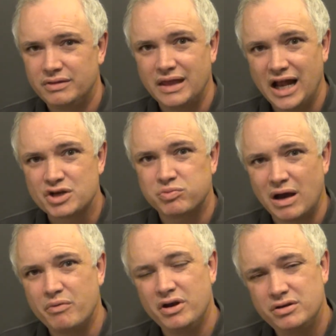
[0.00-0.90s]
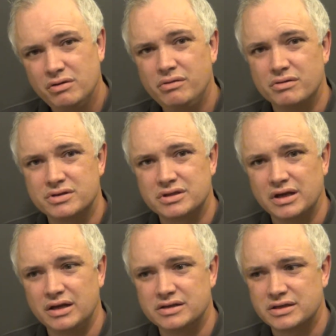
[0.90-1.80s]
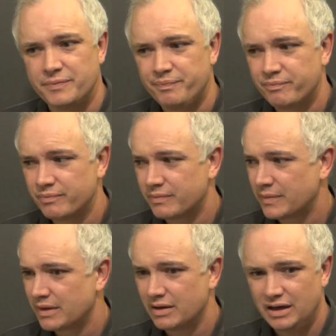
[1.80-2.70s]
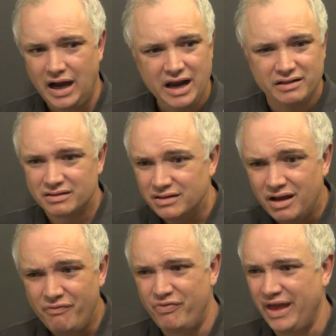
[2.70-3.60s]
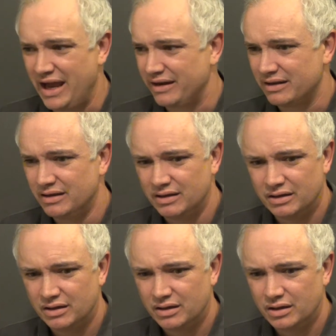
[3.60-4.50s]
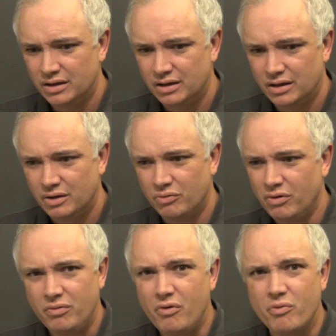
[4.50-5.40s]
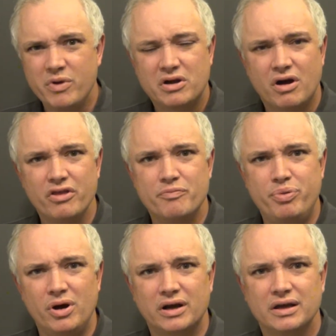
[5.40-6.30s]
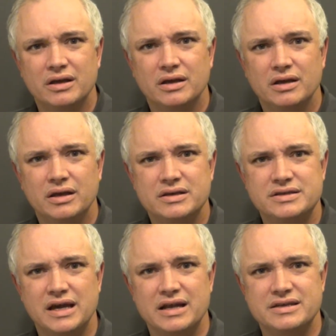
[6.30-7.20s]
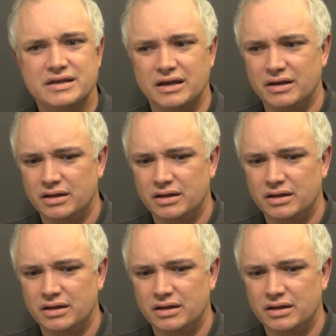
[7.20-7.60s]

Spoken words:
That's why we do those things." "I love that. What will we call the book?" his dad said.